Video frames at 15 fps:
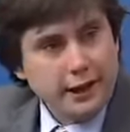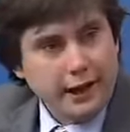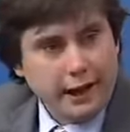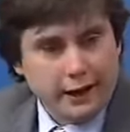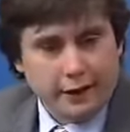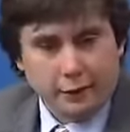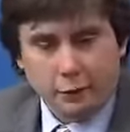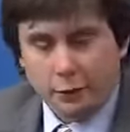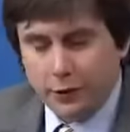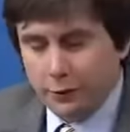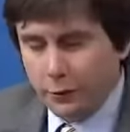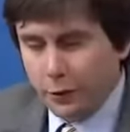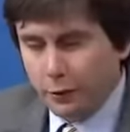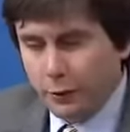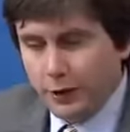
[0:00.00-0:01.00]
And
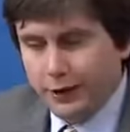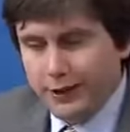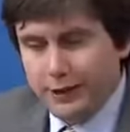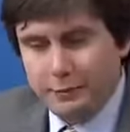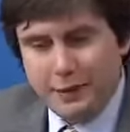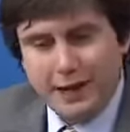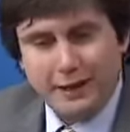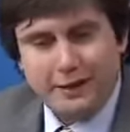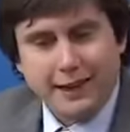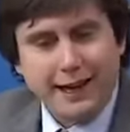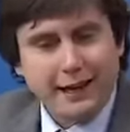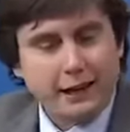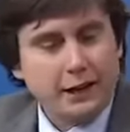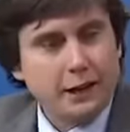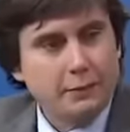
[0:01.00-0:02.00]
when we're willing to make
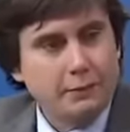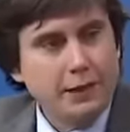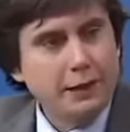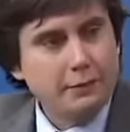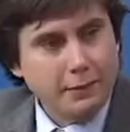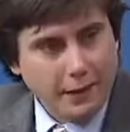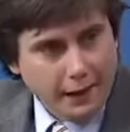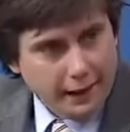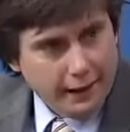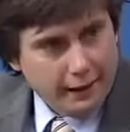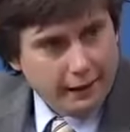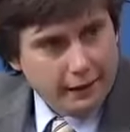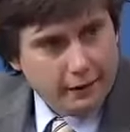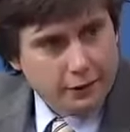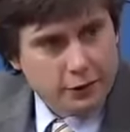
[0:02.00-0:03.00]
that commitment,
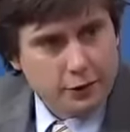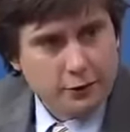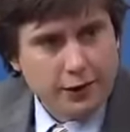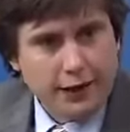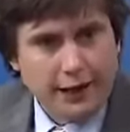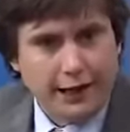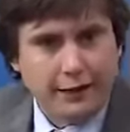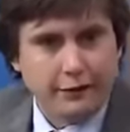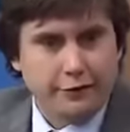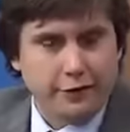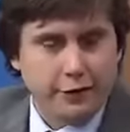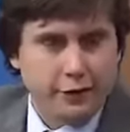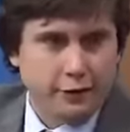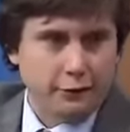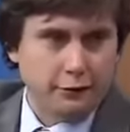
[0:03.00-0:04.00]
do we have
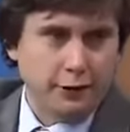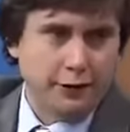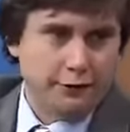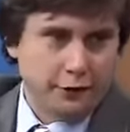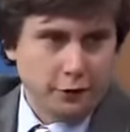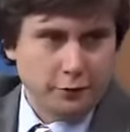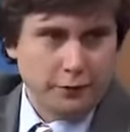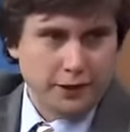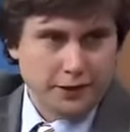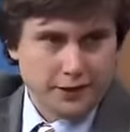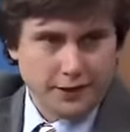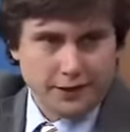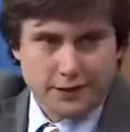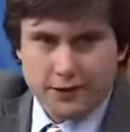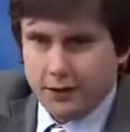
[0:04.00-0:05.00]
the revenue
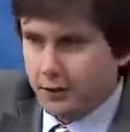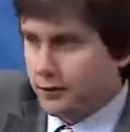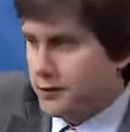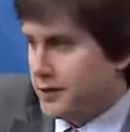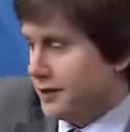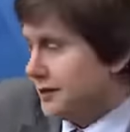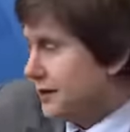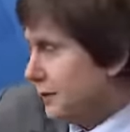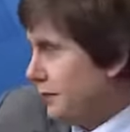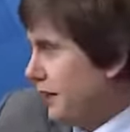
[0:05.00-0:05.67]
business, to